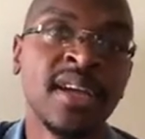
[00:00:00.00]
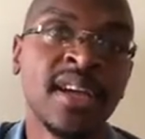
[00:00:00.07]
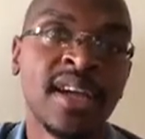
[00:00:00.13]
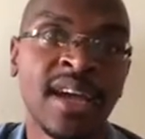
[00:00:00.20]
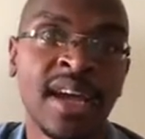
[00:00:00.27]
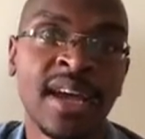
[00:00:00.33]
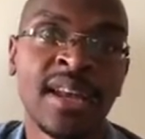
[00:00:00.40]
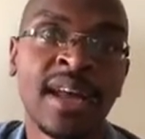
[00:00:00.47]

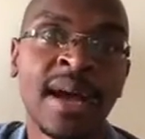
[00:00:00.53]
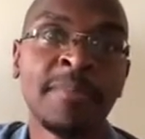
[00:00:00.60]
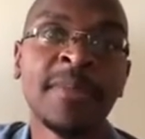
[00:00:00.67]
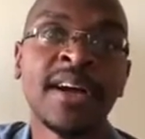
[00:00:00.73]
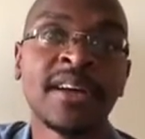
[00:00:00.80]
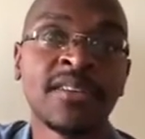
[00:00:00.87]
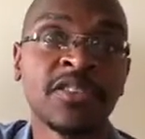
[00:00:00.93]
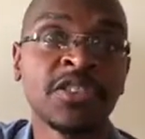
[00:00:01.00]
And I'm
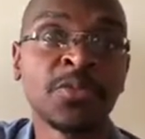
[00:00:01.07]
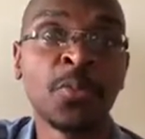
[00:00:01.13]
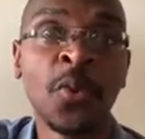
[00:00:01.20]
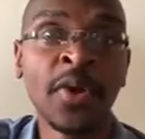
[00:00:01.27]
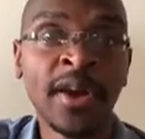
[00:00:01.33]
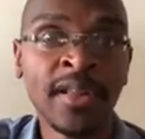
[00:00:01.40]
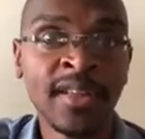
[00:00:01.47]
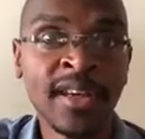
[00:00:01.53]
not going to
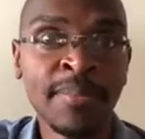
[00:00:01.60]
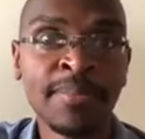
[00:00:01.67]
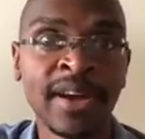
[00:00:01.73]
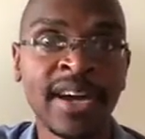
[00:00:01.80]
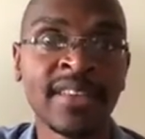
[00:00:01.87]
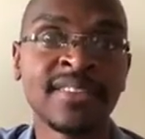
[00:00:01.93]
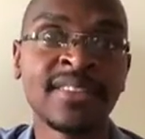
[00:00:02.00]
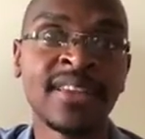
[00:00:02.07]
spoil it
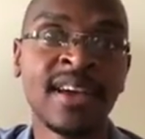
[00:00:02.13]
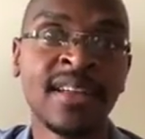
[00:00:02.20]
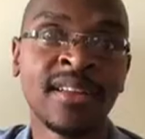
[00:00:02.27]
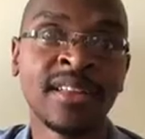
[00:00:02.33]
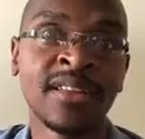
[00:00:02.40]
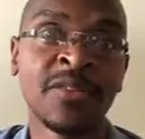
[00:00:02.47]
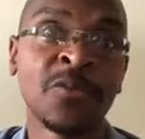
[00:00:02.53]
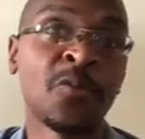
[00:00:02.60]
by
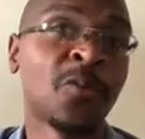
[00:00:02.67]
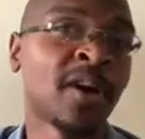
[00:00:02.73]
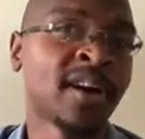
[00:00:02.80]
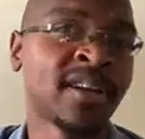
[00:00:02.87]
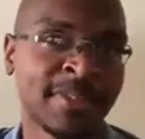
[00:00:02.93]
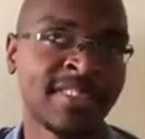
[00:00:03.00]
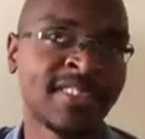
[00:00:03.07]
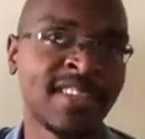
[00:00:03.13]
telling you what
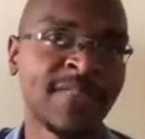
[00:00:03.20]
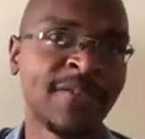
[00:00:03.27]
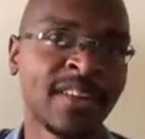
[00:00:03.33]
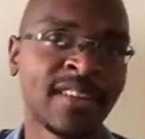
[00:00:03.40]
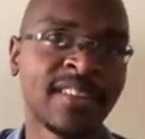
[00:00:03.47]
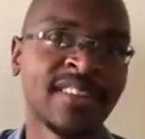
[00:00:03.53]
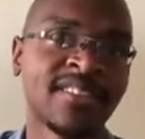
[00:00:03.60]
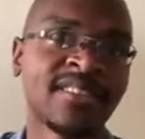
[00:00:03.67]

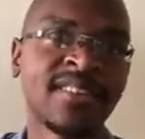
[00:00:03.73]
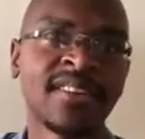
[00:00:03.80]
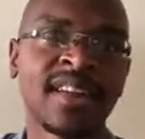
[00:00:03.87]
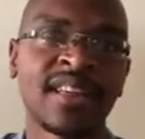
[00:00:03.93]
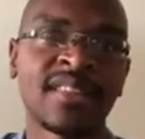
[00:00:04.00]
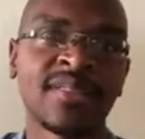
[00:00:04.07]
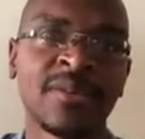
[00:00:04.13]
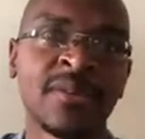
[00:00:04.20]
specifically it's
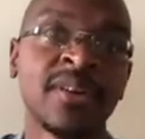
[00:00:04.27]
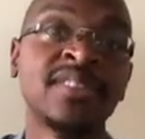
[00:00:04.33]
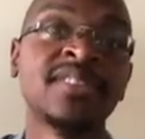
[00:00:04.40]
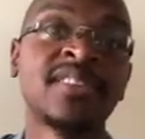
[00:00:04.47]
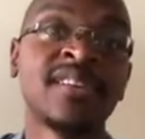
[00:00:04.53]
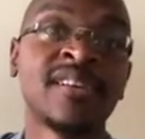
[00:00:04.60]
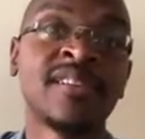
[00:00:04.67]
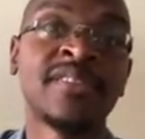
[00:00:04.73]
looking through
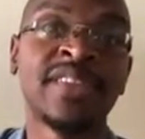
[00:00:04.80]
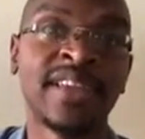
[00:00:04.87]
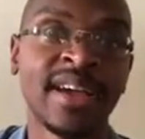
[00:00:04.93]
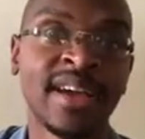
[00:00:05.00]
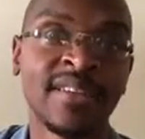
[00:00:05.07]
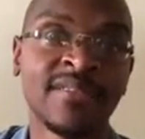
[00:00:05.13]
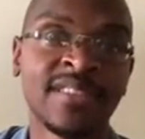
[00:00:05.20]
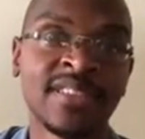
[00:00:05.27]
until the
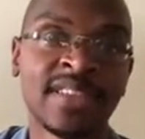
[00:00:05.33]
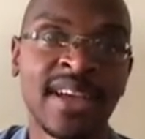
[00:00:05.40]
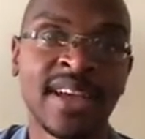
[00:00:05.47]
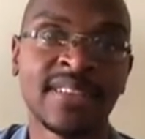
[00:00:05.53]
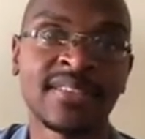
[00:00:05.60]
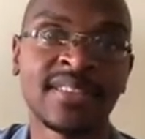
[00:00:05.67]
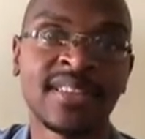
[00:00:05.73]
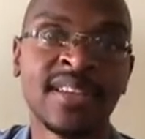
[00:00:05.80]
end of the
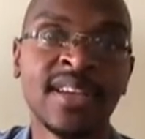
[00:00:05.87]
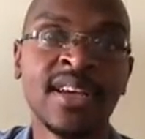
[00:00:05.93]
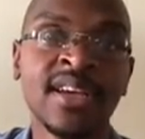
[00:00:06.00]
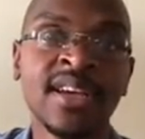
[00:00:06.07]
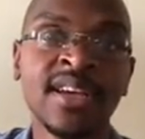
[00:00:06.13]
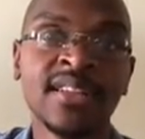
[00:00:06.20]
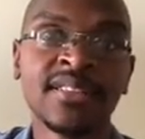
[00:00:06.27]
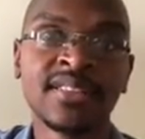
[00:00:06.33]
test.
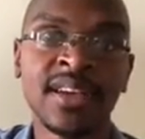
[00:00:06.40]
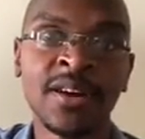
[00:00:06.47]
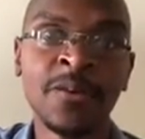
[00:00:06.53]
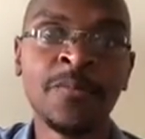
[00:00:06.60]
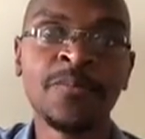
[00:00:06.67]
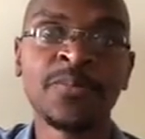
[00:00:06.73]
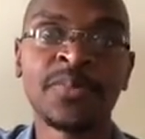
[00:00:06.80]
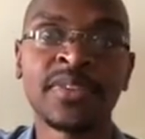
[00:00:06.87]
So
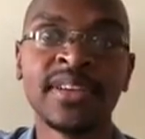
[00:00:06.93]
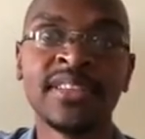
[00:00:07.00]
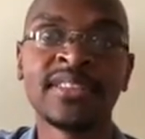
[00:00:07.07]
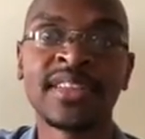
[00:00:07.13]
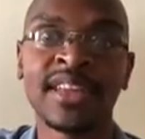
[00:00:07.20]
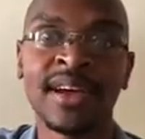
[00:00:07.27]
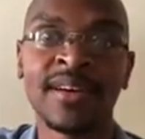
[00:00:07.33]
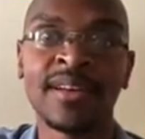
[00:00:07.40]
please
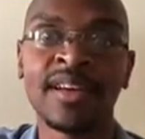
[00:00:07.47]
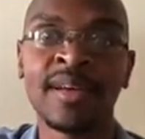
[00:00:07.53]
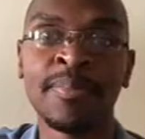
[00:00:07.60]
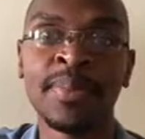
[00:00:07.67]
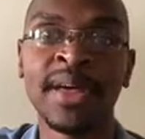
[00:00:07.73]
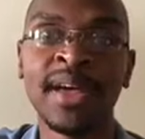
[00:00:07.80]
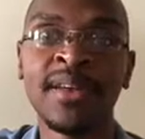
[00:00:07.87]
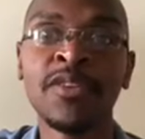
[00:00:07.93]
get out a
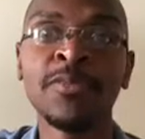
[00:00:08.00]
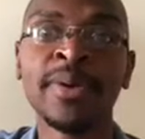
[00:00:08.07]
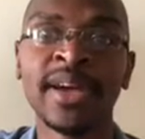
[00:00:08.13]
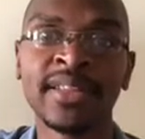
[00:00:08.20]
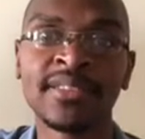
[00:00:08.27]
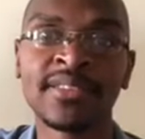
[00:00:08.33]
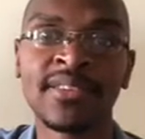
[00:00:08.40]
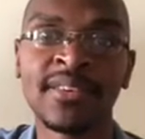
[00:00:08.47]
pen or
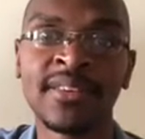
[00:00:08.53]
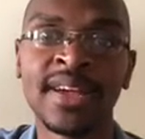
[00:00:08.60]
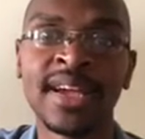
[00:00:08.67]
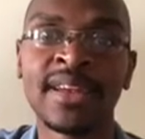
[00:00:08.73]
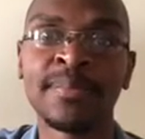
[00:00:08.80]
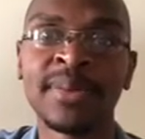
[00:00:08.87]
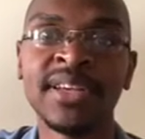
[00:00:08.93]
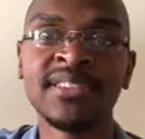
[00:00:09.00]
pencil and
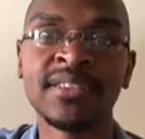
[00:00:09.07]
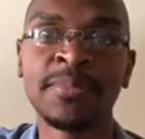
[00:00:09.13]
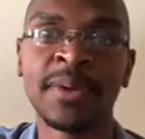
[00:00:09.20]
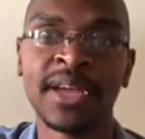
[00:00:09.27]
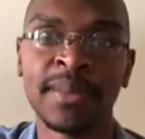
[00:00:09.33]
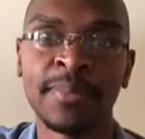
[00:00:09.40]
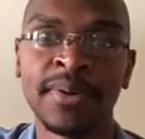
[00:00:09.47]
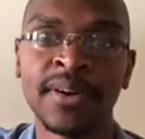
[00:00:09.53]
a piece of
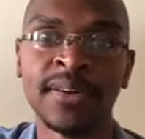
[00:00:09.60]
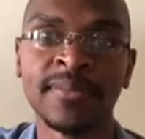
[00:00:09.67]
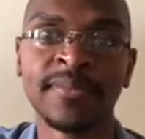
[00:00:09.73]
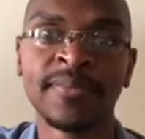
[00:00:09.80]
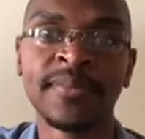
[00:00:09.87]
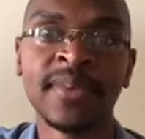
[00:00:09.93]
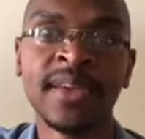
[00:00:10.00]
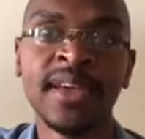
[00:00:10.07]
paper
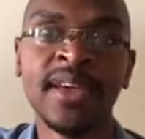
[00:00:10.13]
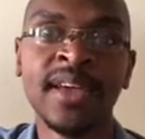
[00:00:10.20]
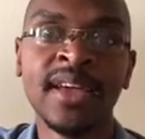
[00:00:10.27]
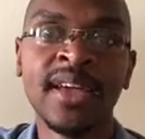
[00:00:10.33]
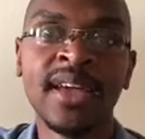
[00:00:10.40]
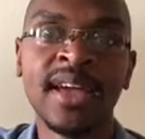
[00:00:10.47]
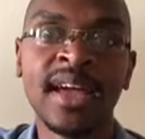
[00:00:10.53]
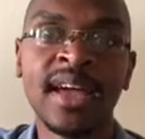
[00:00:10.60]

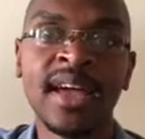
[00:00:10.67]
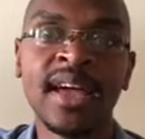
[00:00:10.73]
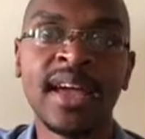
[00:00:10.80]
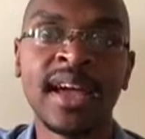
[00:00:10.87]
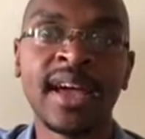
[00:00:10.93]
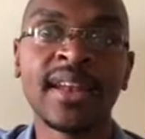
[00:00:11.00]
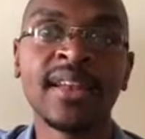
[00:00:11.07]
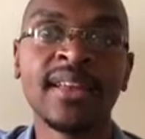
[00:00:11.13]

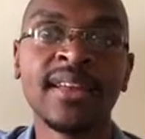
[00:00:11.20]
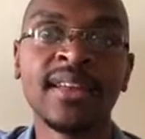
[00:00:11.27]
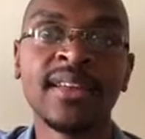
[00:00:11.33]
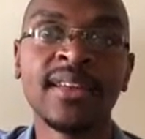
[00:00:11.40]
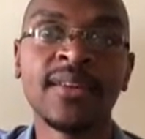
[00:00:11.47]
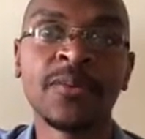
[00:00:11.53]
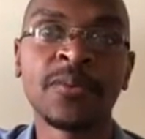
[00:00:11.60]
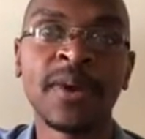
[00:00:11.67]
and
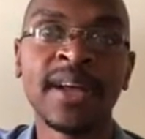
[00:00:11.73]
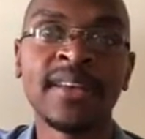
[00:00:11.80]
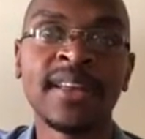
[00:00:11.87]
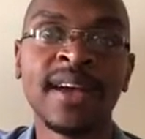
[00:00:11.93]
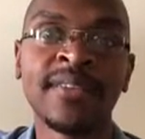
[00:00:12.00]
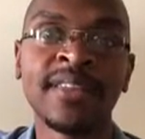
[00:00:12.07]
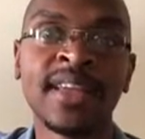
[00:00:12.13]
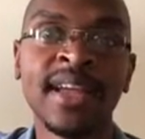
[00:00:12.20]
write
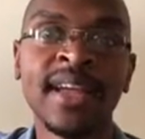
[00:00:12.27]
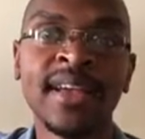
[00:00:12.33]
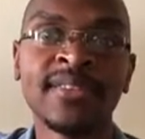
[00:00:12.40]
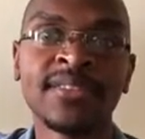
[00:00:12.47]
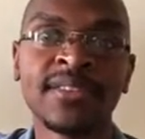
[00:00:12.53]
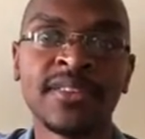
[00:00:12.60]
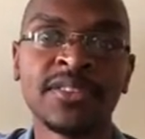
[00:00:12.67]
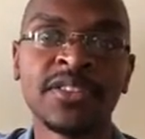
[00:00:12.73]
down the
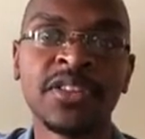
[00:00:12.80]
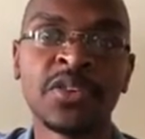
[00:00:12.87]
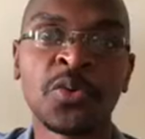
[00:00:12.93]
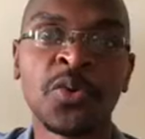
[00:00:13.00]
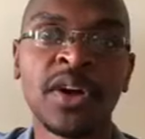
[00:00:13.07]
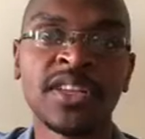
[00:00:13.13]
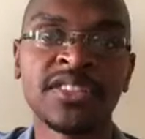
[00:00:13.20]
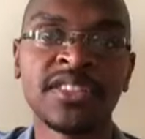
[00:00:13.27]
answers to the
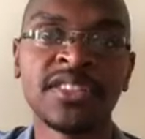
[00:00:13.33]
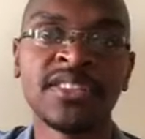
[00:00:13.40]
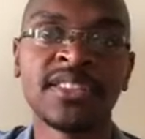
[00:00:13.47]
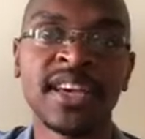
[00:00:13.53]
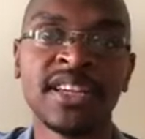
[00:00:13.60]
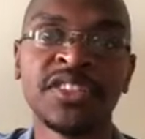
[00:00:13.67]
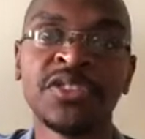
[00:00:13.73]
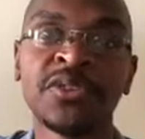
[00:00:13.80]
questions
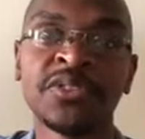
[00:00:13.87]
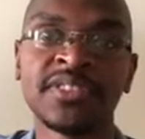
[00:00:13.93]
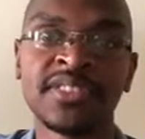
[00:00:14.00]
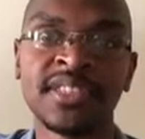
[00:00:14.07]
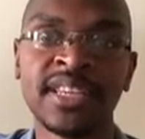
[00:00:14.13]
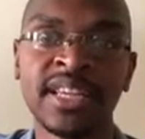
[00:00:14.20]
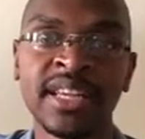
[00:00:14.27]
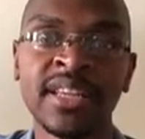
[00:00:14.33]
that you'll
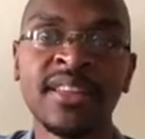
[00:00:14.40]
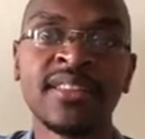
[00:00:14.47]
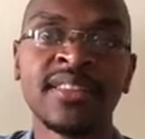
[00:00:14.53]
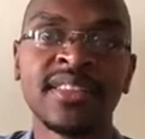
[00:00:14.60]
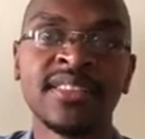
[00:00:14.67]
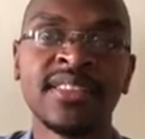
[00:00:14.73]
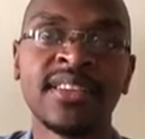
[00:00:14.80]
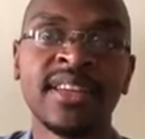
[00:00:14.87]
see
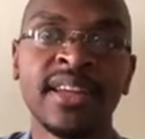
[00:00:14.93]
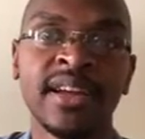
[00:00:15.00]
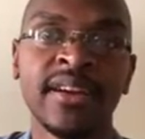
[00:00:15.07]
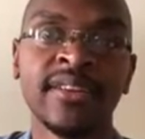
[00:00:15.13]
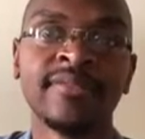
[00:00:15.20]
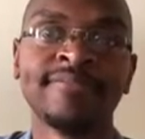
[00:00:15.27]
listed here.